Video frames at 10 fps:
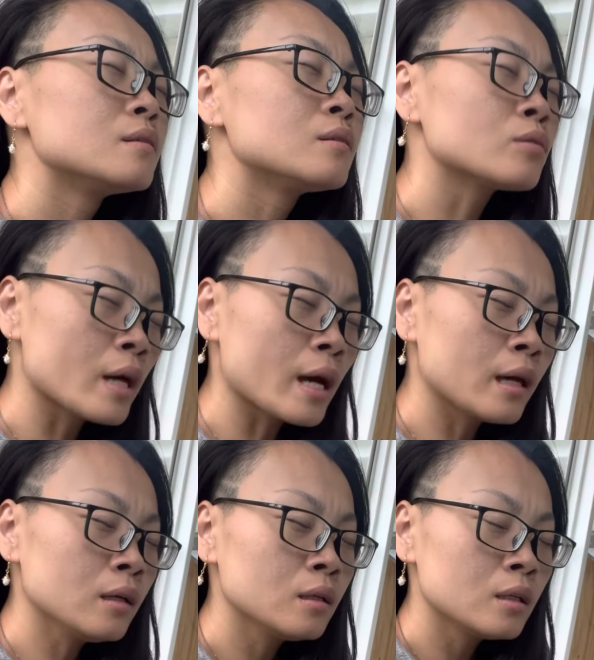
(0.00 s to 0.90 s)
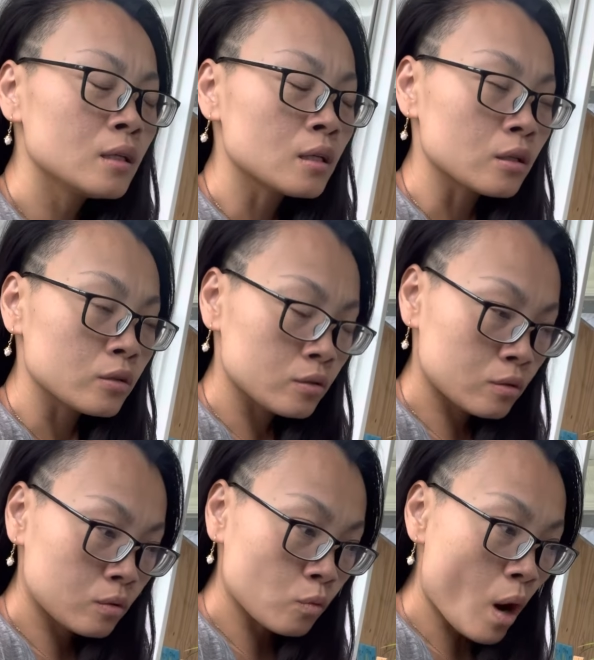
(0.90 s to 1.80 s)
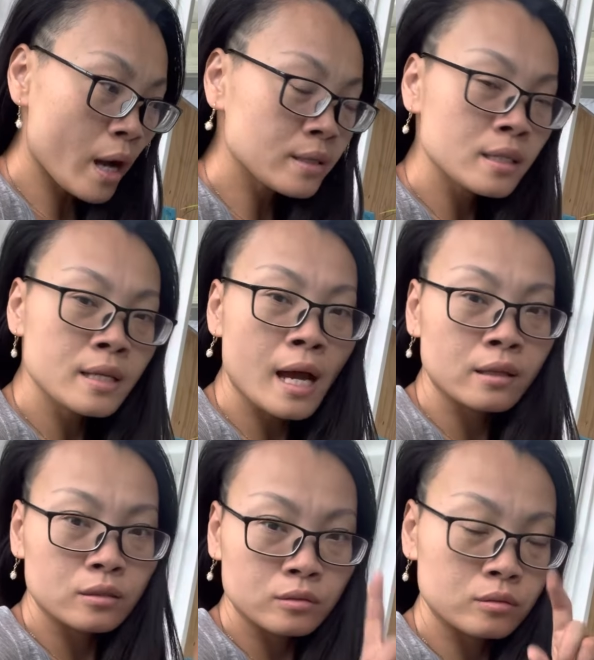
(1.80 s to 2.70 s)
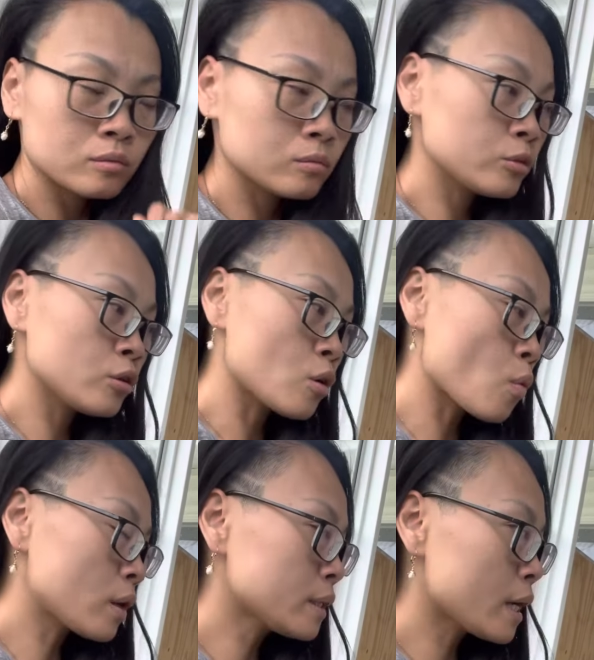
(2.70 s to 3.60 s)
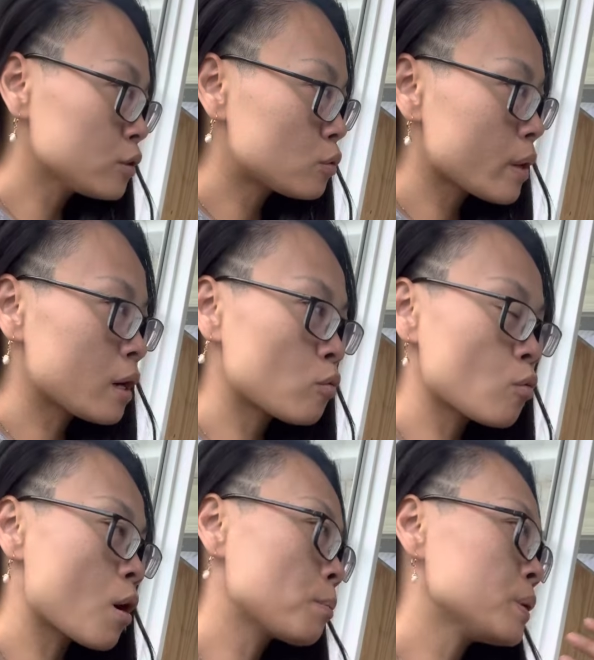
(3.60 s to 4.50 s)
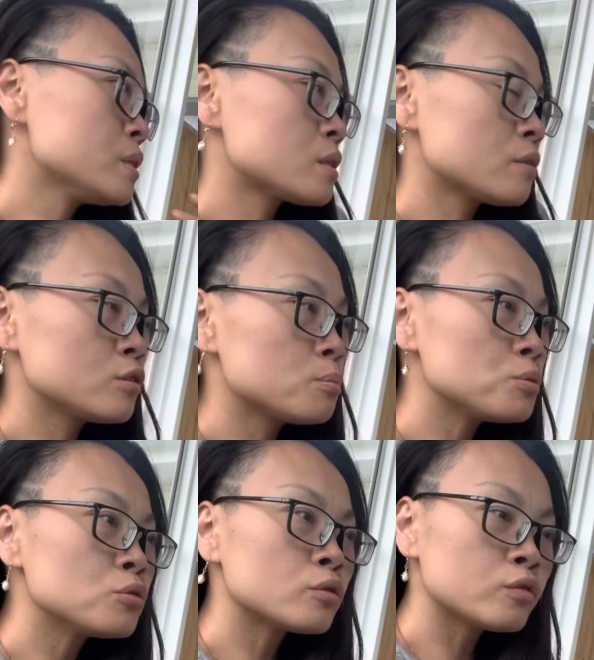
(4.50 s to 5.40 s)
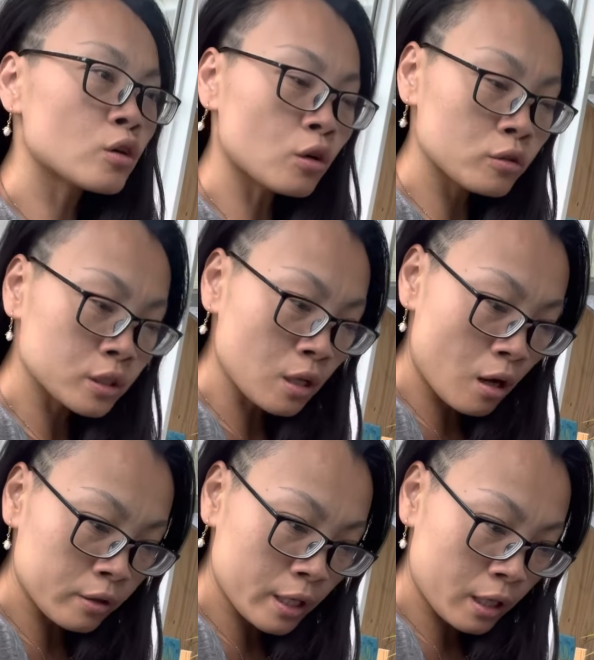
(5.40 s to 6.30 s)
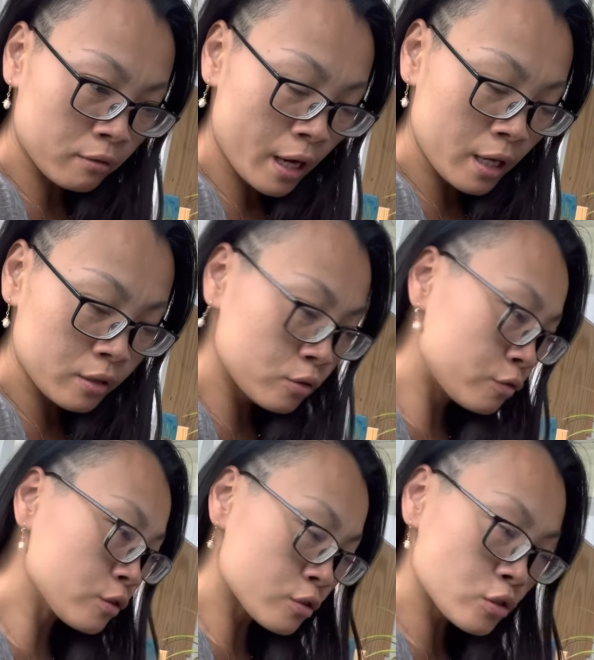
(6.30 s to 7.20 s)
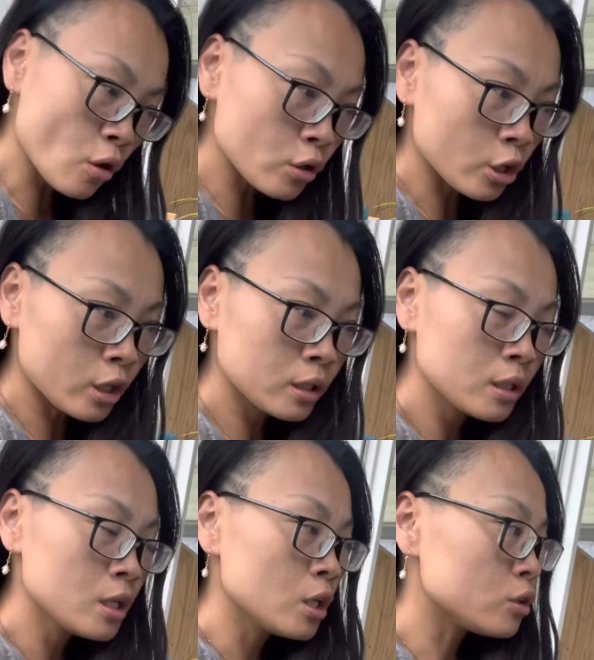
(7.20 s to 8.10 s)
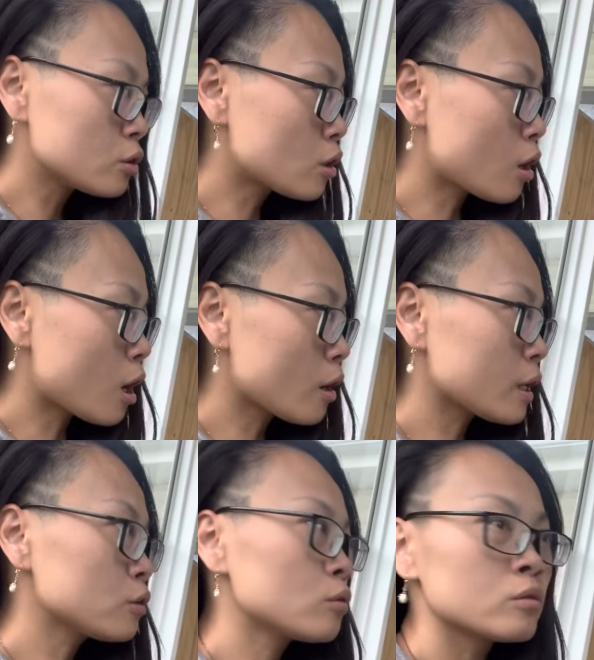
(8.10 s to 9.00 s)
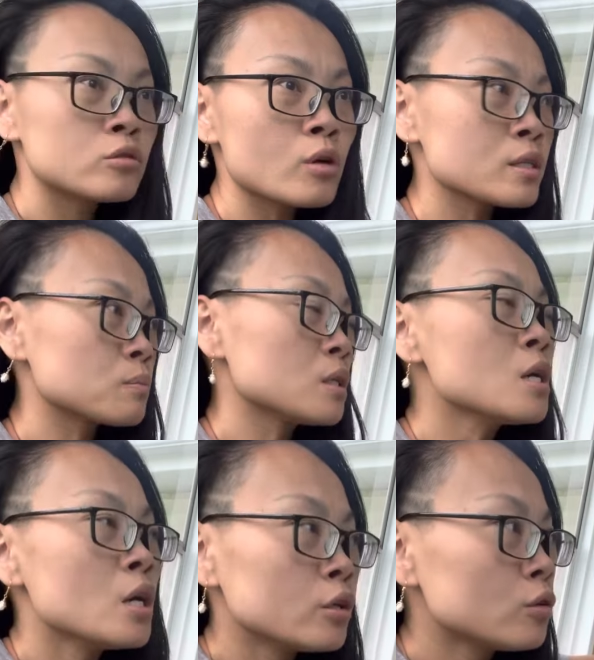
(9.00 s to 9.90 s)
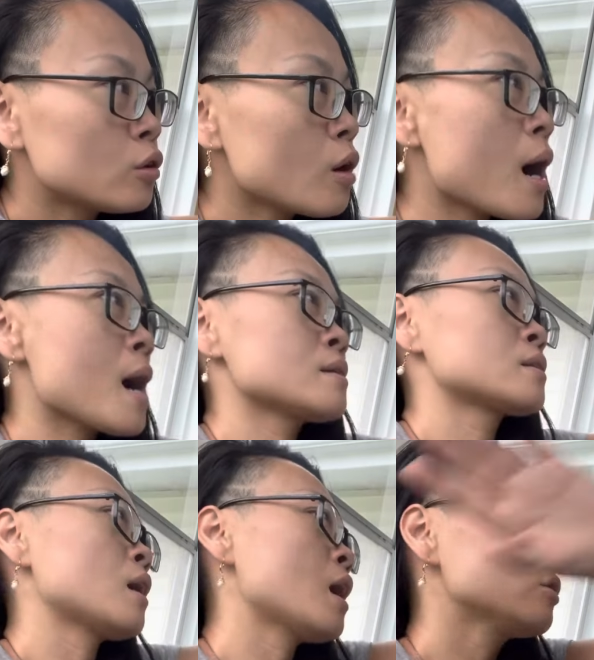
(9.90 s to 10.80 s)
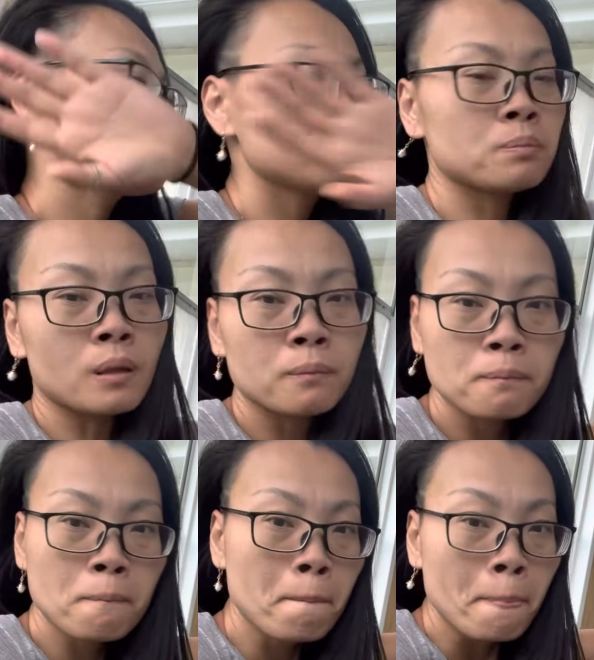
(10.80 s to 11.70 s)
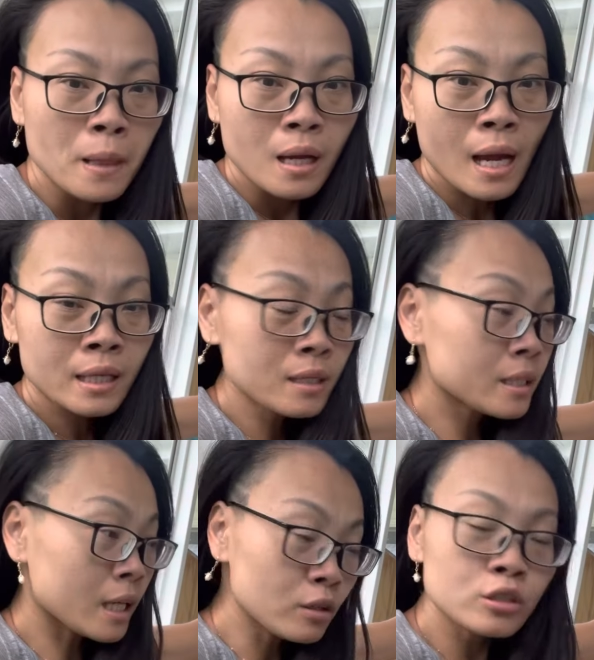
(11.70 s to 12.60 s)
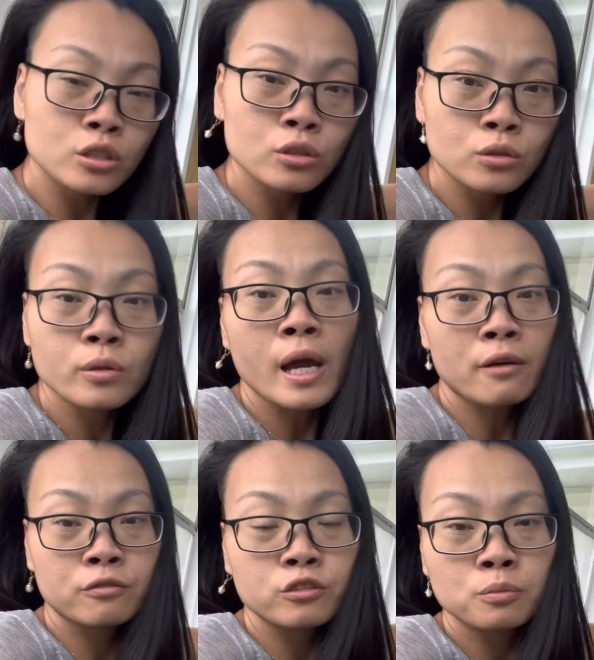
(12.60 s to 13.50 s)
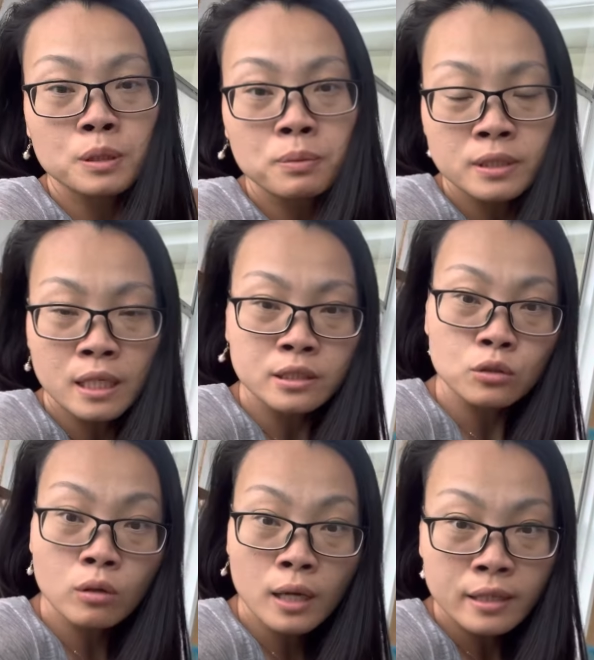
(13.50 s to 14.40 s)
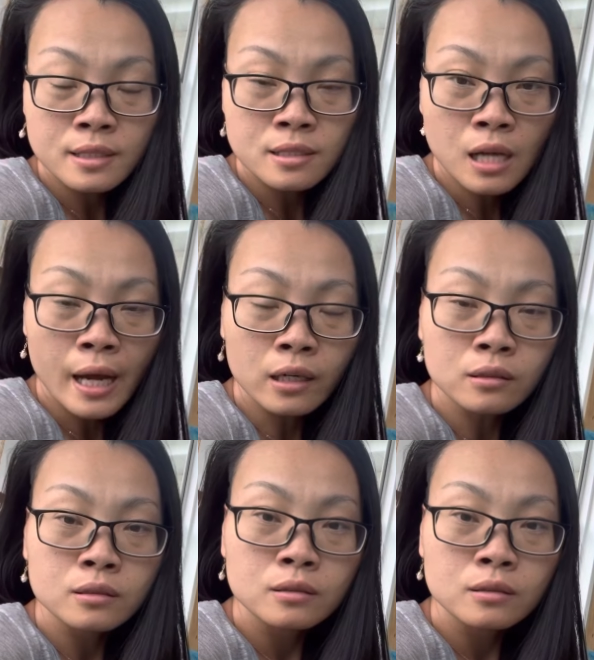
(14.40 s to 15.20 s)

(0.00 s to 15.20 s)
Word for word: Okay? Why I say that? You know, one day you wear one piece of your beautiful clothing out there, right? You feel so good. You go out there. You Trust me, you go ask a hundred people. I can guarantee you have few people that they don't like the style.